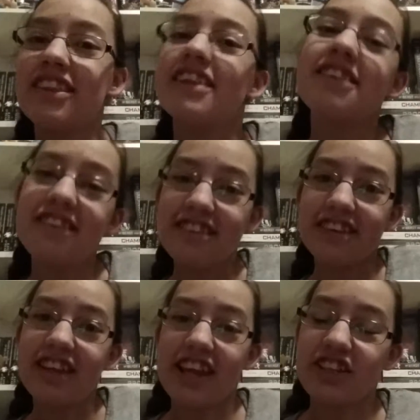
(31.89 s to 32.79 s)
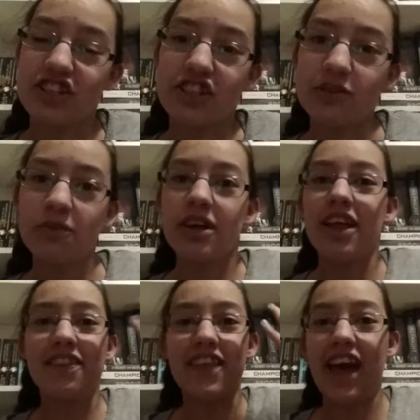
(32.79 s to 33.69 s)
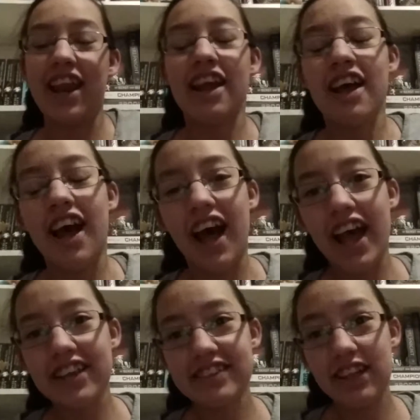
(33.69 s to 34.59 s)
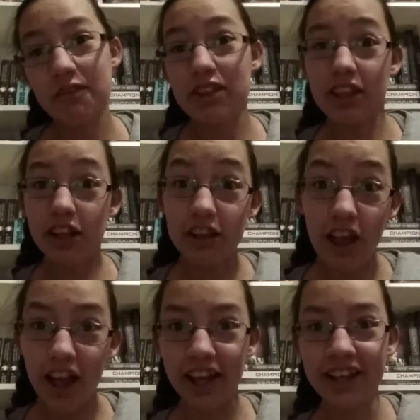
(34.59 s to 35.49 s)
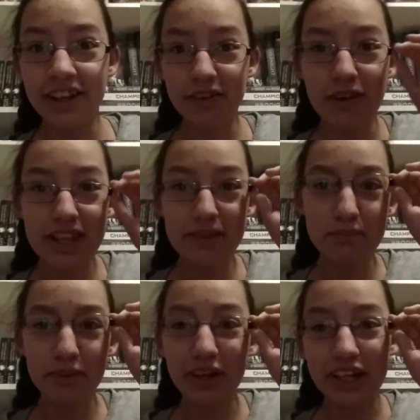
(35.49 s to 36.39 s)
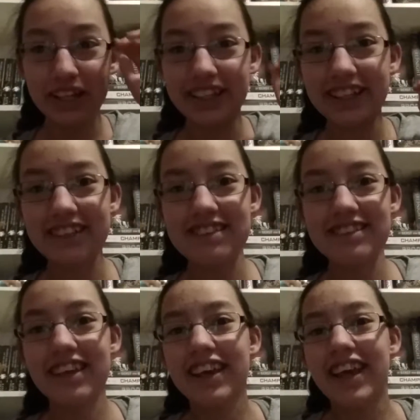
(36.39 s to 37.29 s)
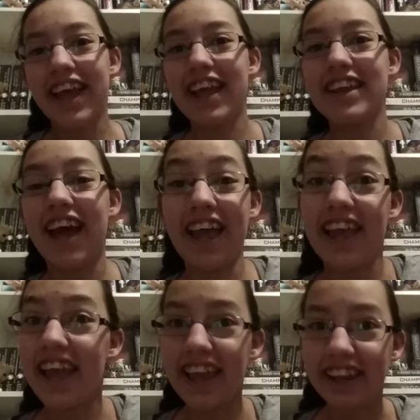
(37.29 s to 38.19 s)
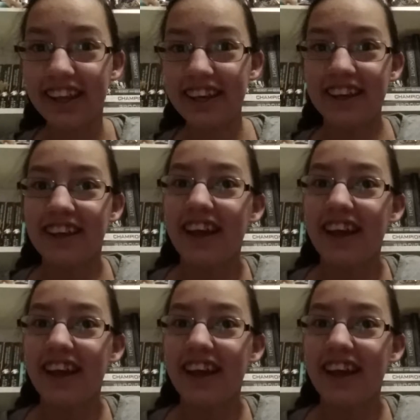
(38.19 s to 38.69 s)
this is an issue that I deal with a lot with books, and I hate it.